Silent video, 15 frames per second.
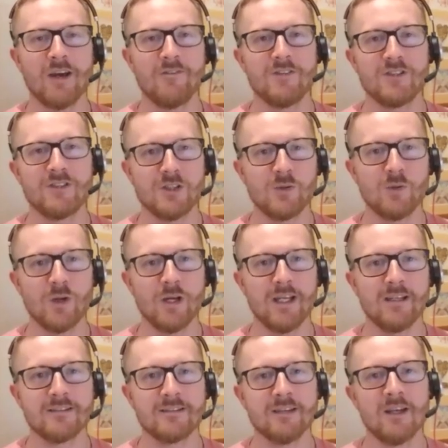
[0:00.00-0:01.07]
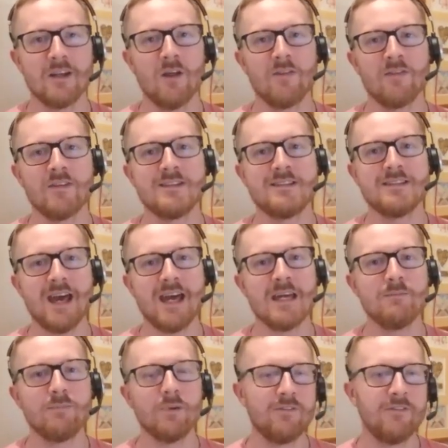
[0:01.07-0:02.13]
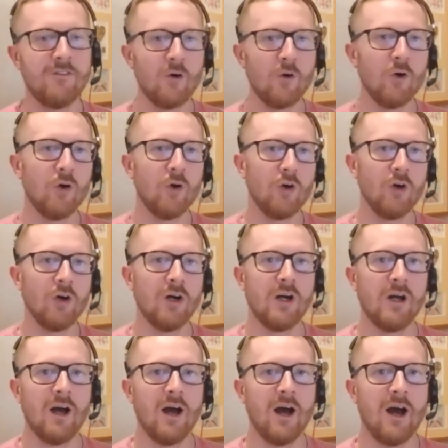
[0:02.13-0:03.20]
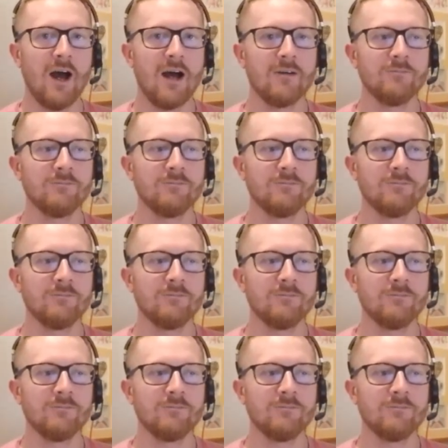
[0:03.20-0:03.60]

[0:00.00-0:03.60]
for 2 weeks, and on the day before, I